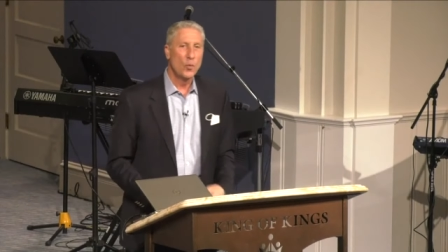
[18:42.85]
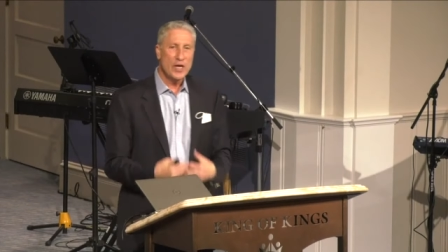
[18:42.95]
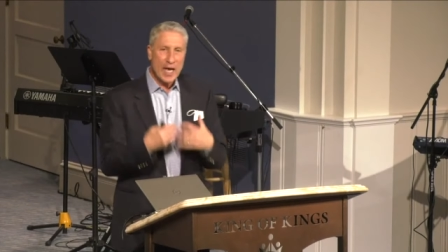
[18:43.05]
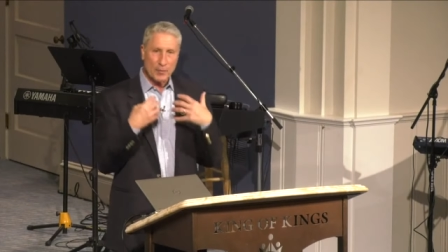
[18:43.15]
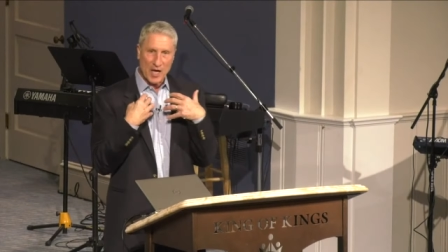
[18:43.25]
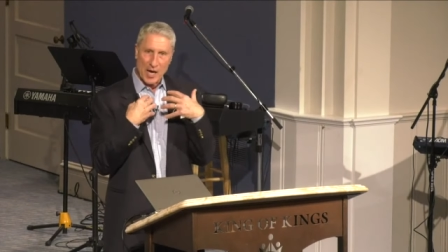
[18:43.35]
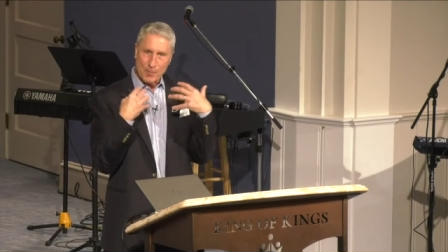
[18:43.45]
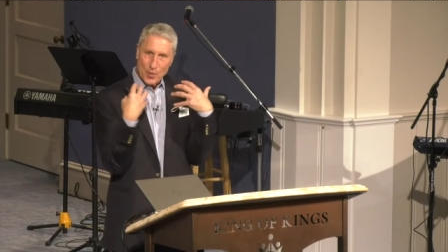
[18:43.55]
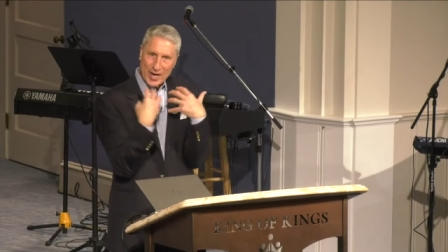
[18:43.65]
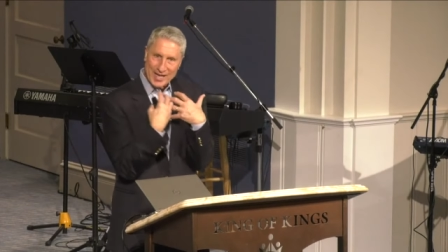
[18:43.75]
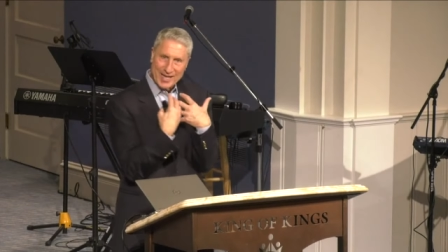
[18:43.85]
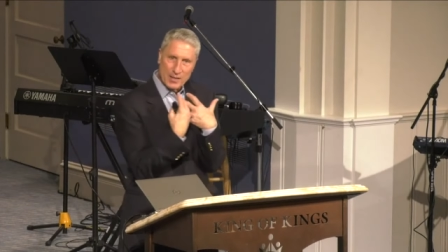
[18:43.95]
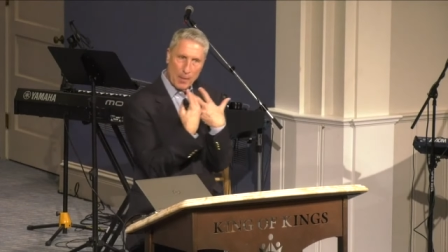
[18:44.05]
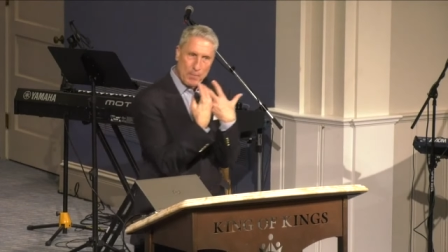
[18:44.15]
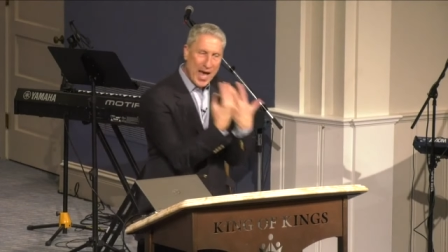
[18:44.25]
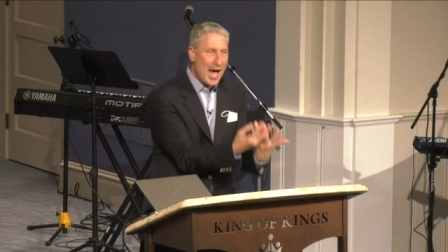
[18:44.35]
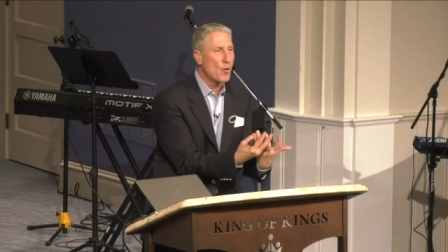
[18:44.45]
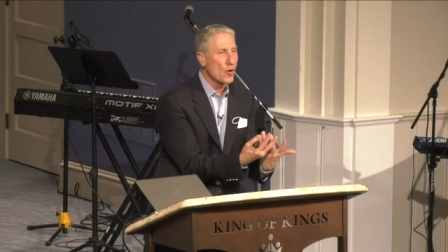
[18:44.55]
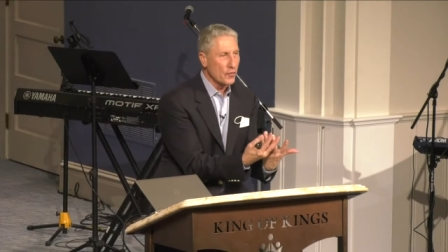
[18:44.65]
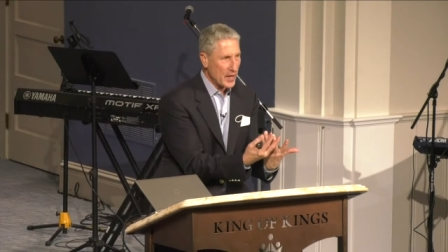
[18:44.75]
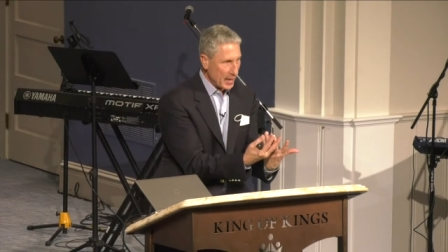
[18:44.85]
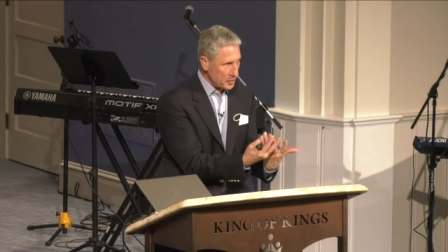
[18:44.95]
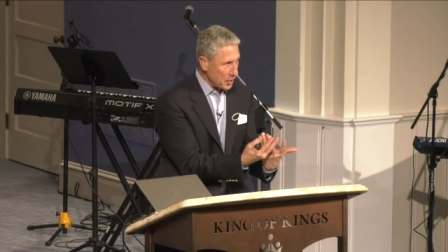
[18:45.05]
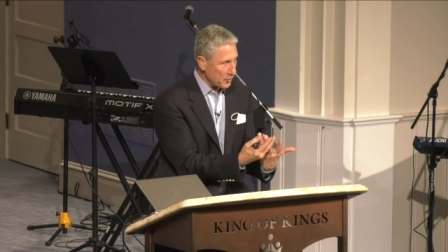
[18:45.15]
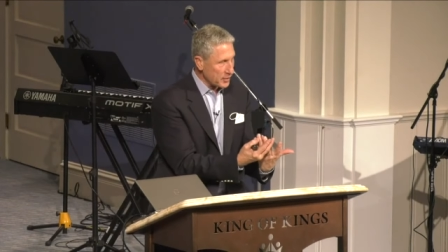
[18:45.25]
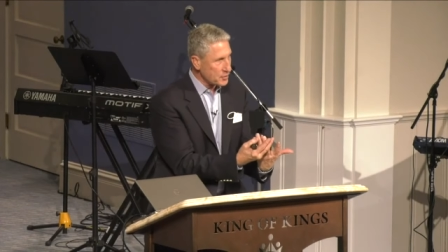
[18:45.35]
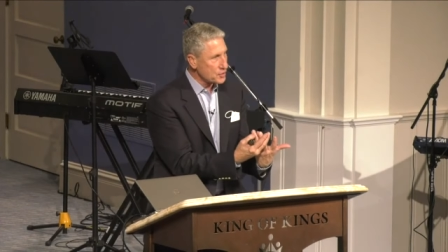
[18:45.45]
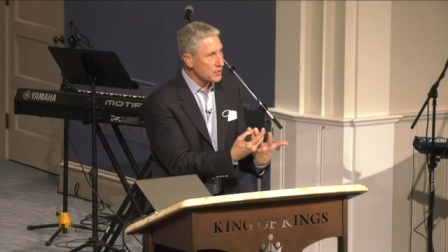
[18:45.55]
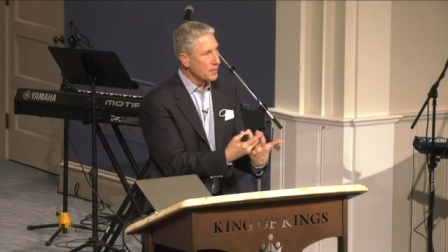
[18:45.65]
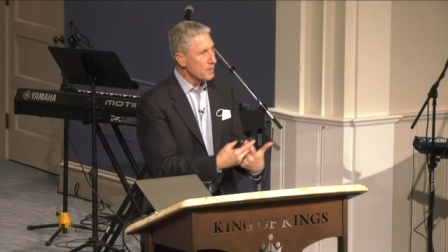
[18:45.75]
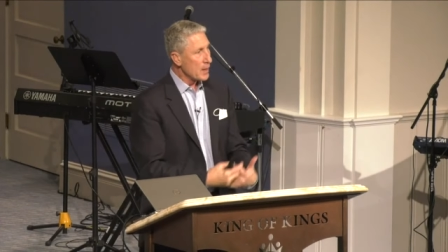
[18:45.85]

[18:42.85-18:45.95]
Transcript: We have to operate in the power of that courage.